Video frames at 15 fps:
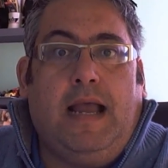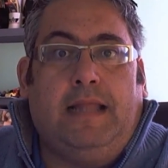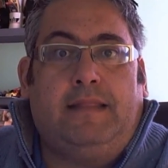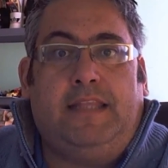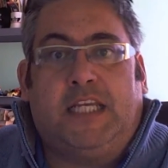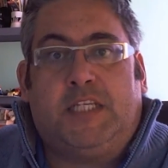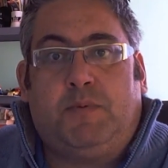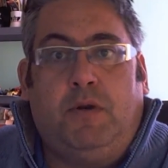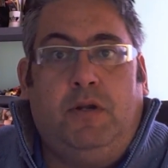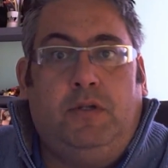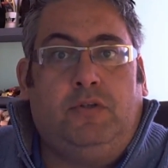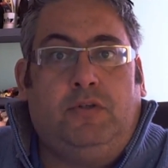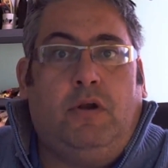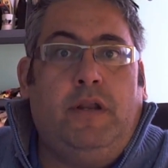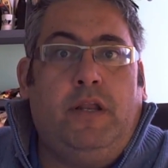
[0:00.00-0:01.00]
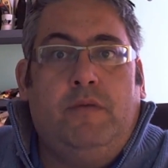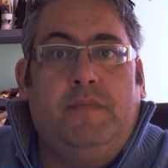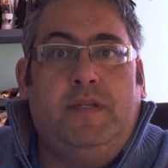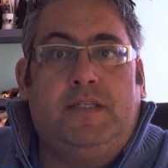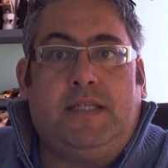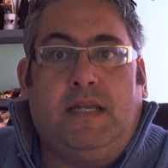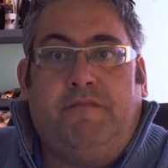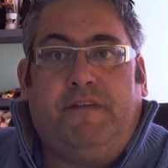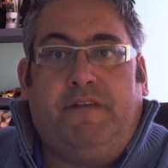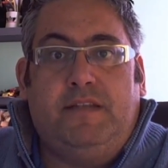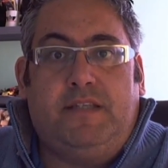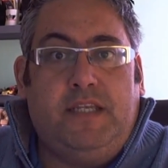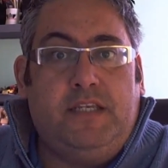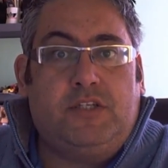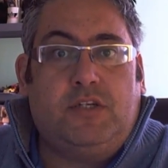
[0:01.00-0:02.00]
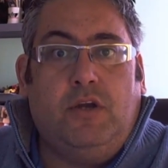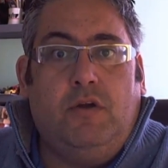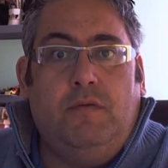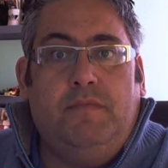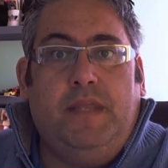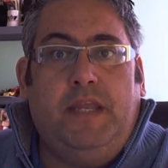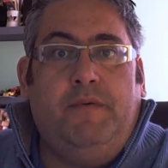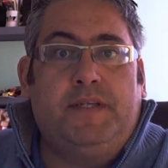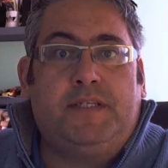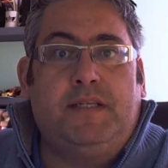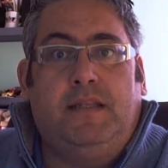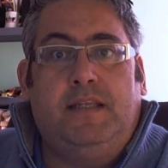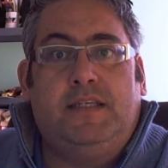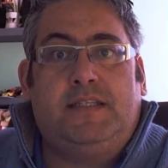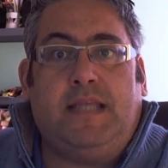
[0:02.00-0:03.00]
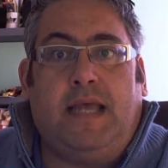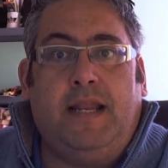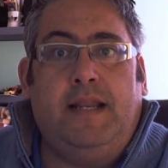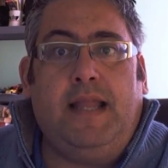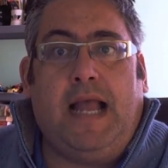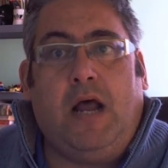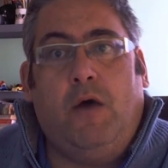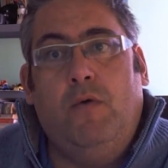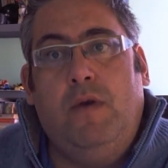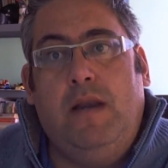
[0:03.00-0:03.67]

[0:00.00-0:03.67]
At the Exploratorium in San Francisco, they recently studied how